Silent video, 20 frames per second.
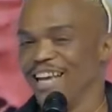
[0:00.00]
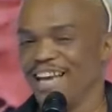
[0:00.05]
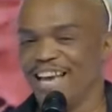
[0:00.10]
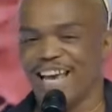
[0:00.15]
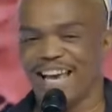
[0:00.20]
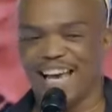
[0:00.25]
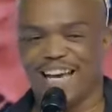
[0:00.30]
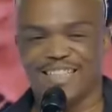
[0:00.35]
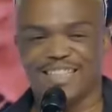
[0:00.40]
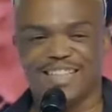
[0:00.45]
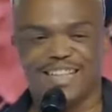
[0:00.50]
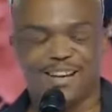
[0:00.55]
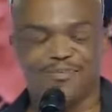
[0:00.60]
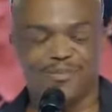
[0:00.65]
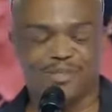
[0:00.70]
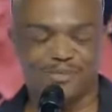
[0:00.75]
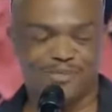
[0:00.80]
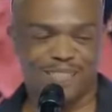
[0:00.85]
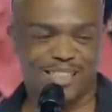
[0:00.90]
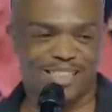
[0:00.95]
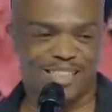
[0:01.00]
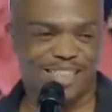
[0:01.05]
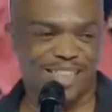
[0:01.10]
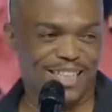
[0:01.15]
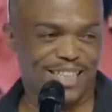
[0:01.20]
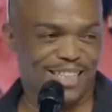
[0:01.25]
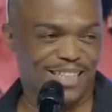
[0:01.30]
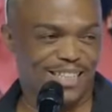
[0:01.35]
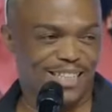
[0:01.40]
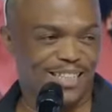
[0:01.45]
And I've even
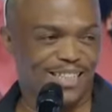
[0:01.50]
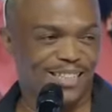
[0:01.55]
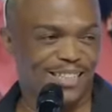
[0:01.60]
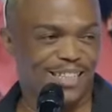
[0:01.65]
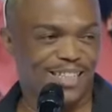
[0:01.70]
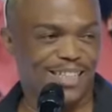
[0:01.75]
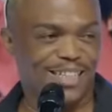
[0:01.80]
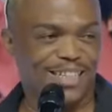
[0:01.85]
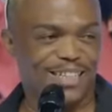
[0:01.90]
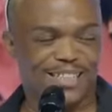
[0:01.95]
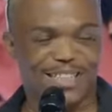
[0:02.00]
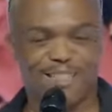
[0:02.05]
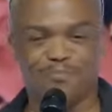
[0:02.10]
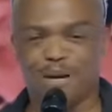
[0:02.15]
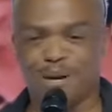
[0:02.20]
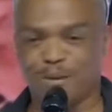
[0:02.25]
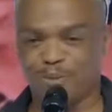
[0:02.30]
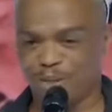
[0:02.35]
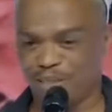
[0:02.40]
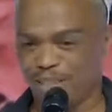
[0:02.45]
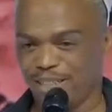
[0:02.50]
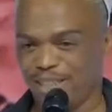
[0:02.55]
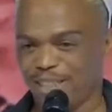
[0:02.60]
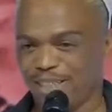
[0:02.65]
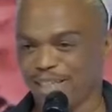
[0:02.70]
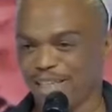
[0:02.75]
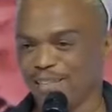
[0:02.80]
said it, it's in my will.